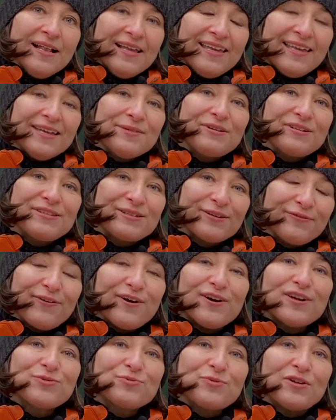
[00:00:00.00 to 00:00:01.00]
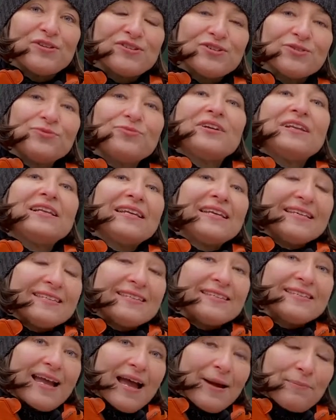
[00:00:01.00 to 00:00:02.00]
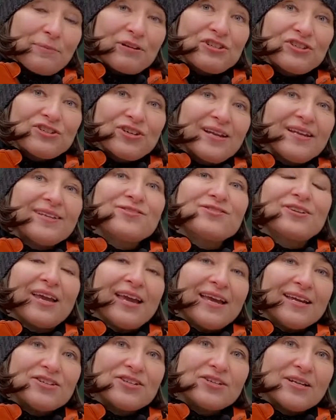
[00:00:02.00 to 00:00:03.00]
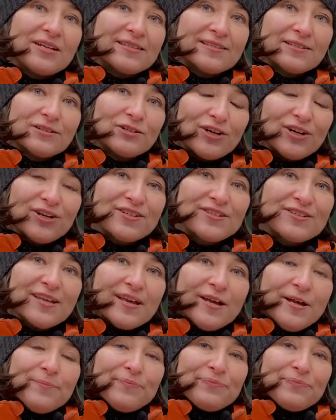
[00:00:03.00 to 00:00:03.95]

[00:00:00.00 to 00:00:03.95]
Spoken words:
He was the first one to really establish an education as a nurse.